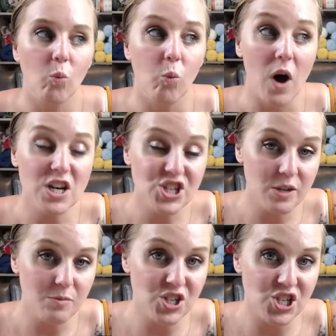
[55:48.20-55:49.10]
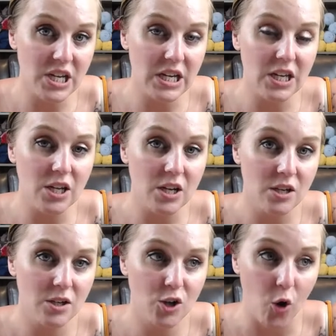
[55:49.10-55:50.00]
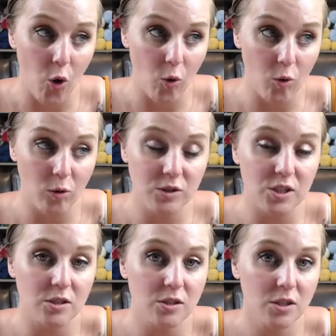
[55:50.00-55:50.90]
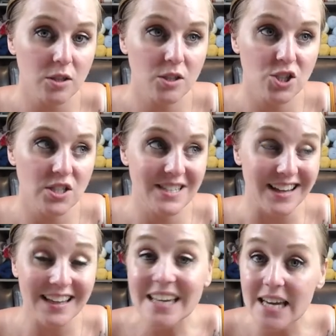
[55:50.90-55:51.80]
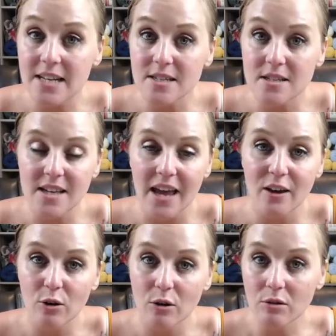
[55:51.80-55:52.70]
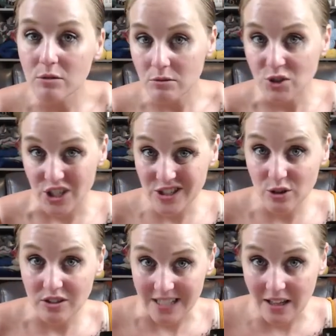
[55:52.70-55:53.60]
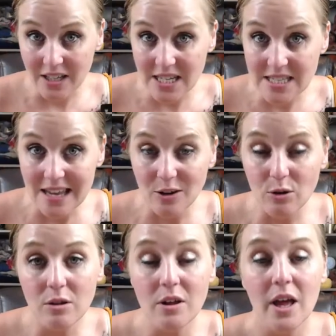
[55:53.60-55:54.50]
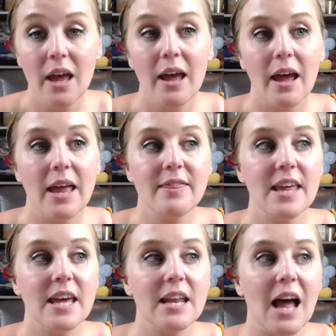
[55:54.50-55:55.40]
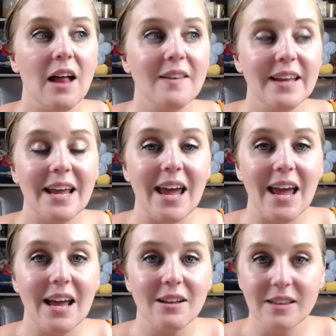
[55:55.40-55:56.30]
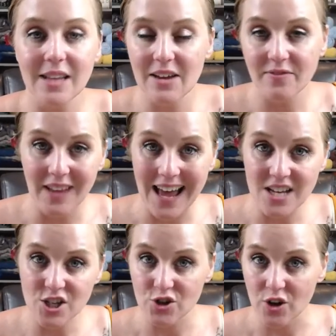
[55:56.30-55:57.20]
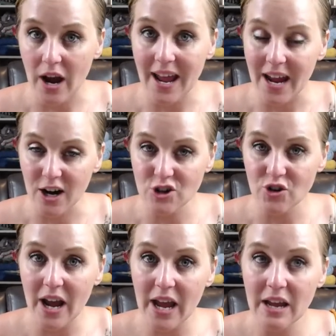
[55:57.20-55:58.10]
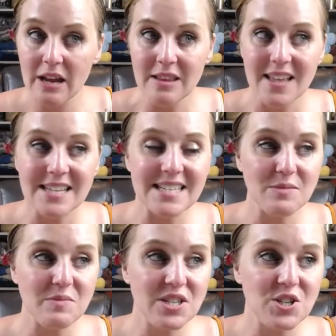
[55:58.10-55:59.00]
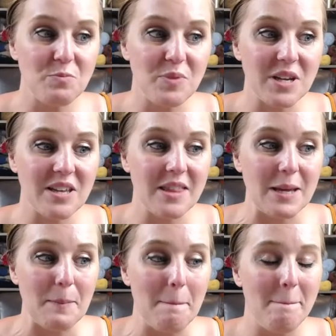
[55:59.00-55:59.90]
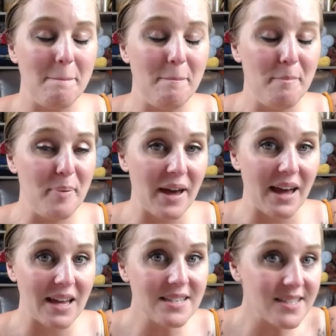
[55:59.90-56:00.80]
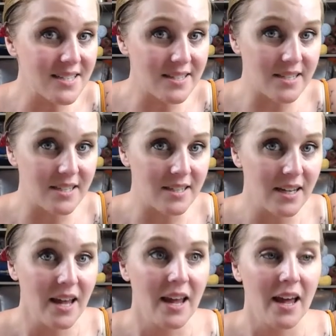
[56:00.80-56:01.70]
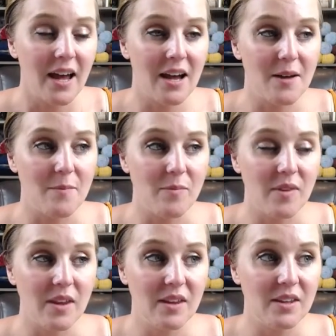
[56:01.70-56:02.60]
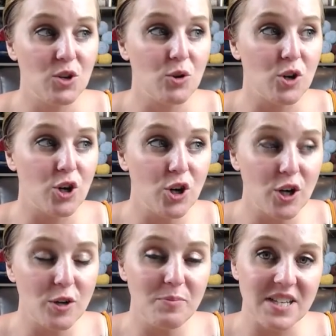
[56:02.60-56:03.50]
washing machine, cold, delicate cycle, gentle, delicate cycle, and then I'll let it lay flat to dry, air dry. That seems to be the best. Um, you could